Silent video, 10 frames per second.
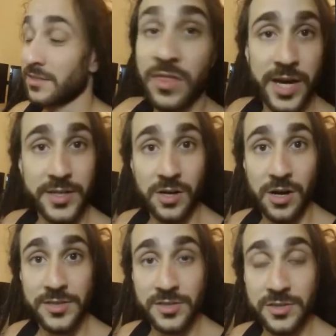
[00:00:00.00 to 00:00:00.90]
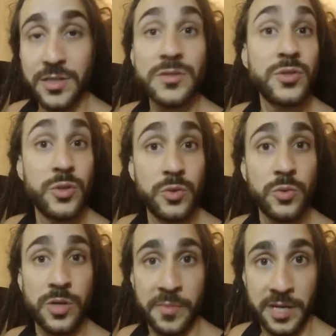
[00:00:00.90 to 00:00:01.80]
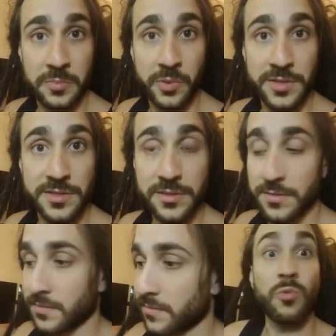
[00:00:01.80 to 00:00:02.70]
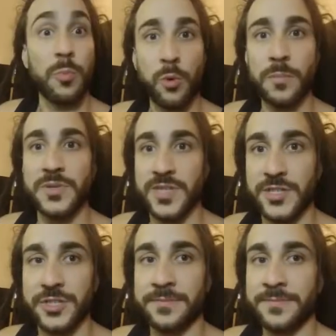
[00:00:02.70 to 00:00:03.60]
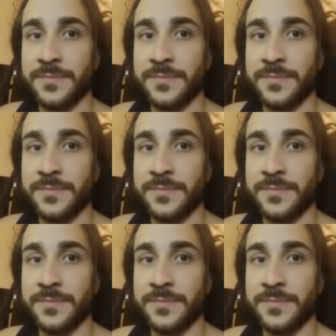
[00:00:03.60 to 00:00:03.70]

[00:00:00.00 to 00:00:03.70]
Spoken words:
That costs 2 command points. Report position.